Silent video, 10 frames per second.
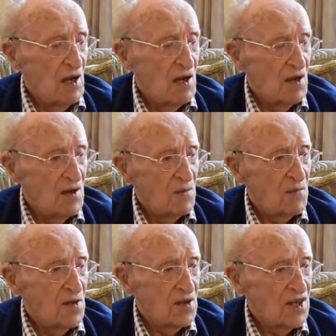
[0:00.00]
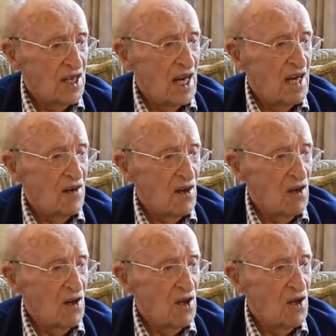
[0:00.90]
uh,
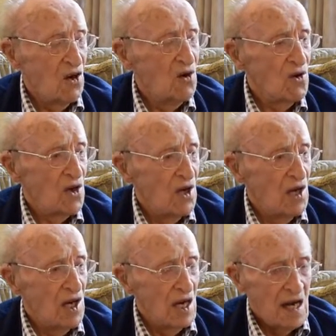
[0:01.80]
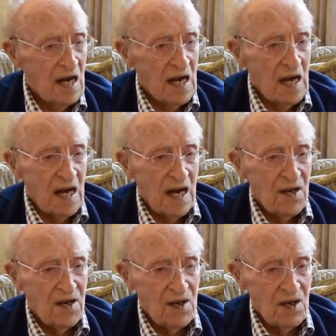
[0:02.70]
Sierra Leone
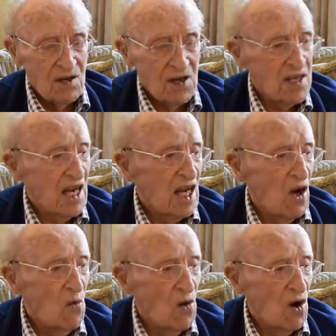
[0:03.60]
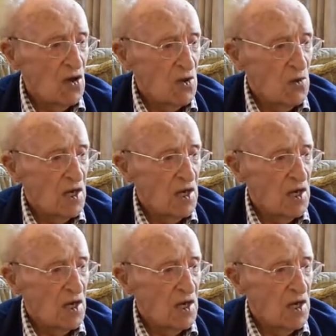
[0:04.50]
and uh, to take on water.